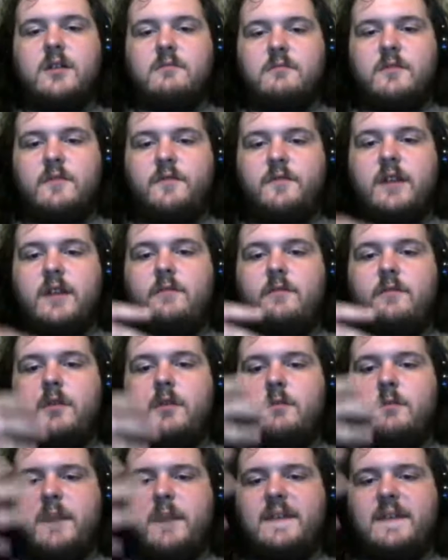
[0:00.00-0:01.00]

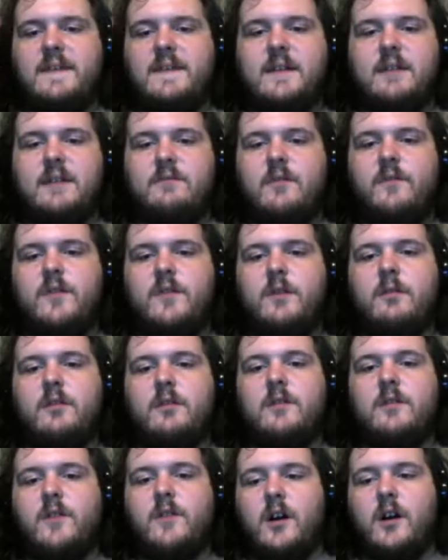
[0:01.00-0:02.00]
we'll basically review
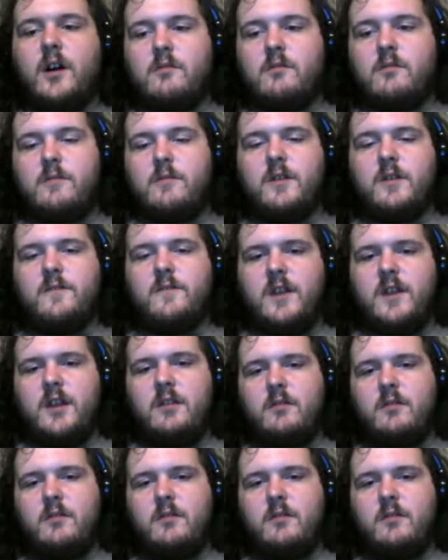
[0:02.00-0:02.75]
another horror movie.